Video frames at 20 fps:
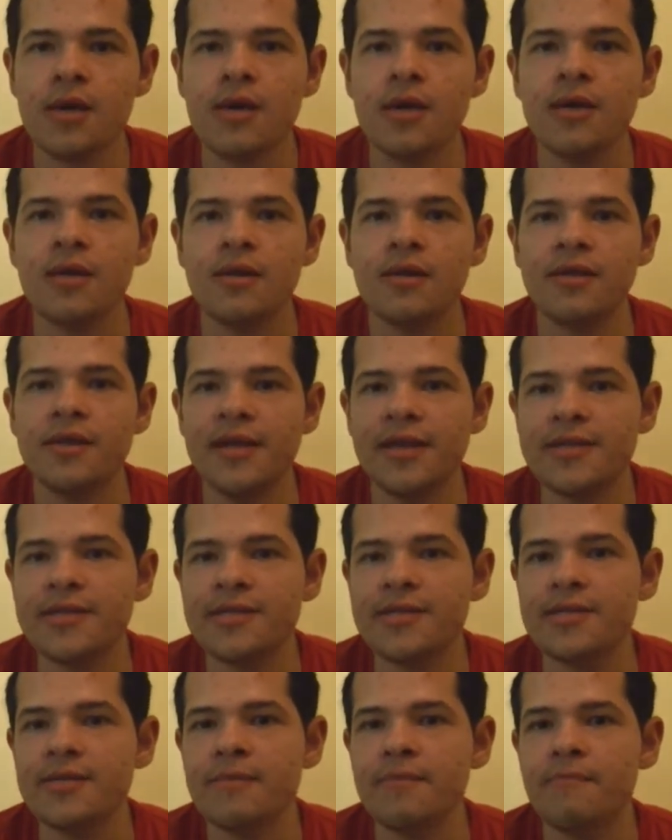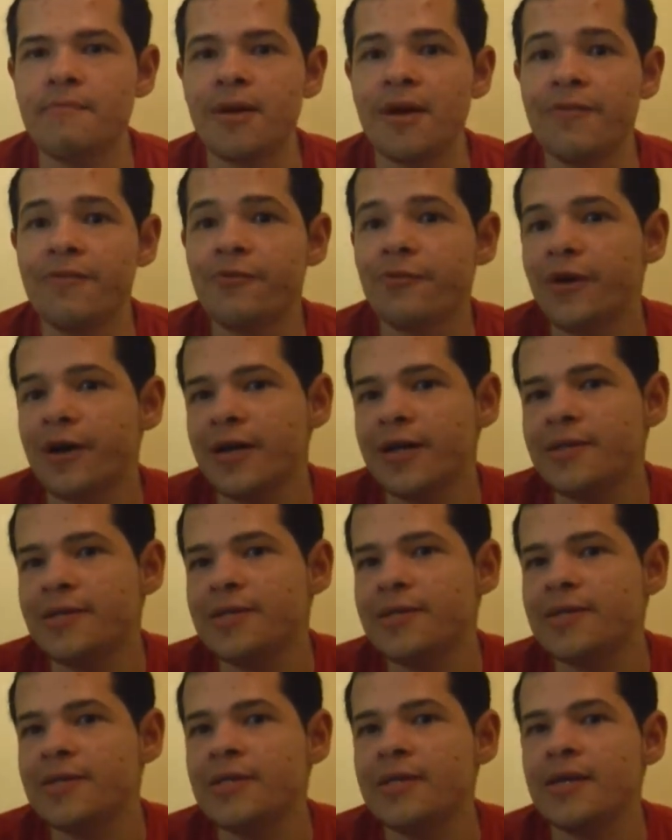This, my
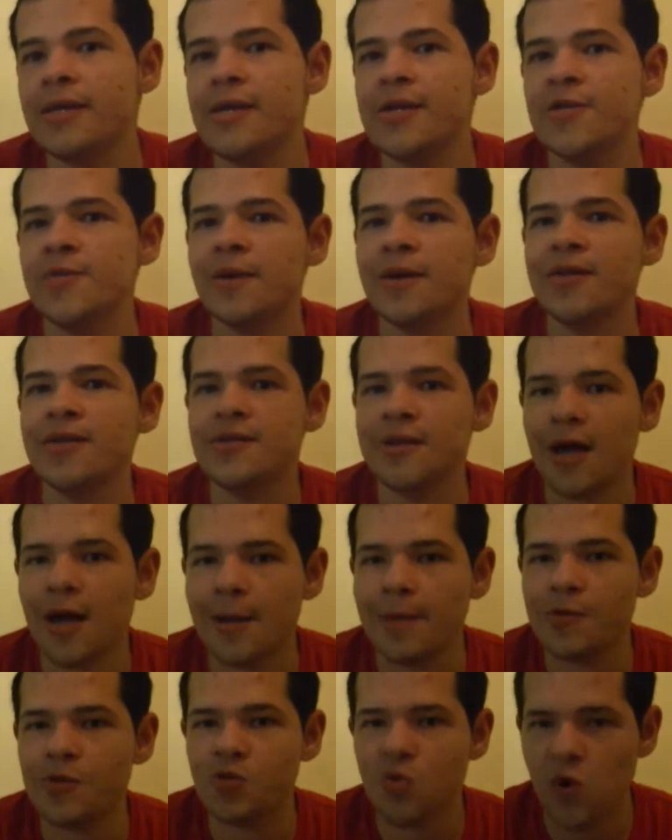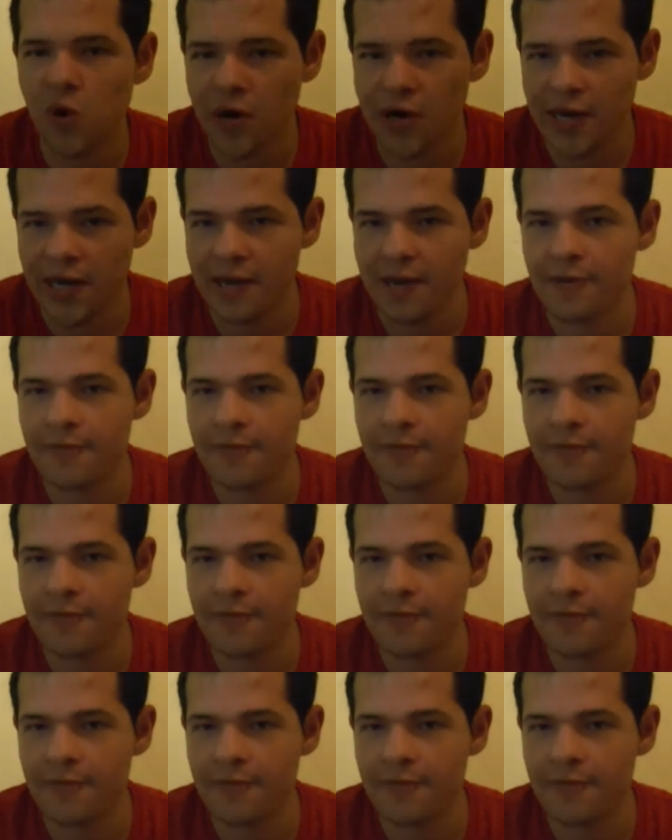friends, is my top 20